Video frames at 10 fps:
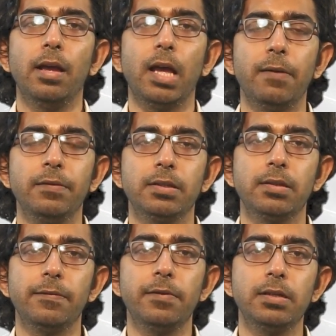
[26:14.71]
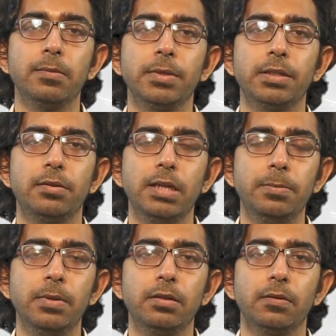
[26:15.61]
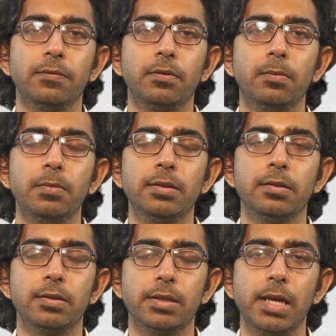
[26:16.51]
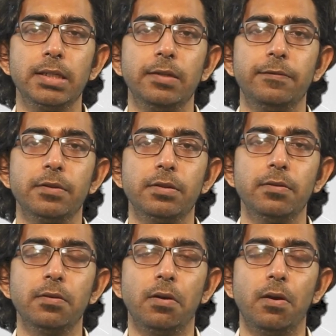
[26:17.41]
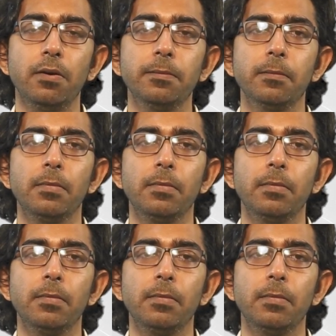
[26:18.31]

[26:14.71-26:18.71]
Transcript: having suffered the mistreatment of normal society for so long,